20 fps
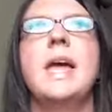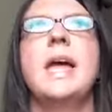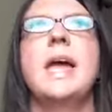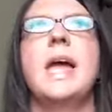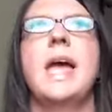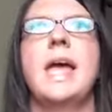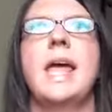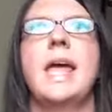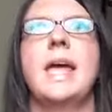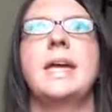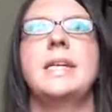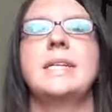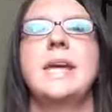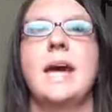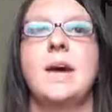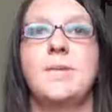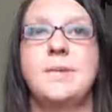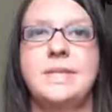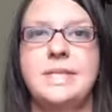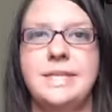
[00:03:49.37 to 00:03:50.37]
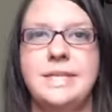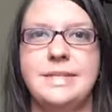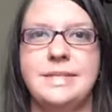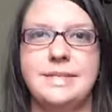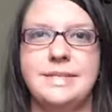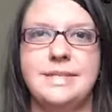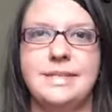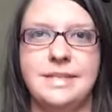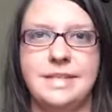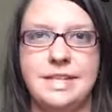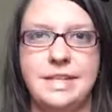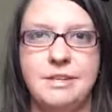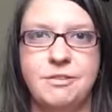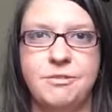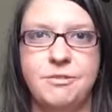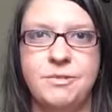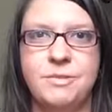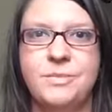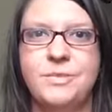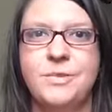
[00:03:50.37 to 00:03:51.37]
and I was easy to
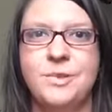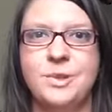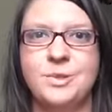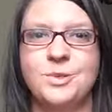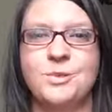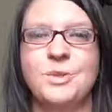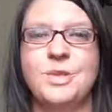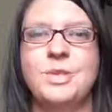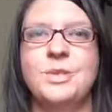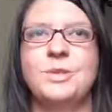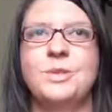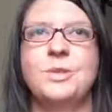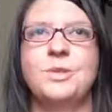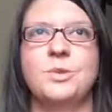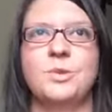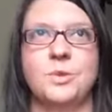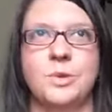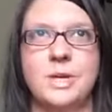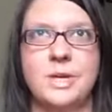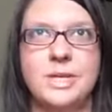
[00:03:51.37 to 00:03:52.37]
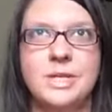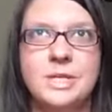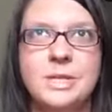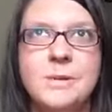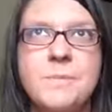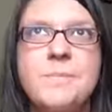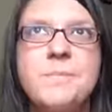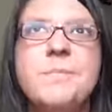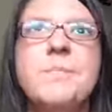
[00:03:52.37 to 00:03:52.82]
leave. Those were my two stories.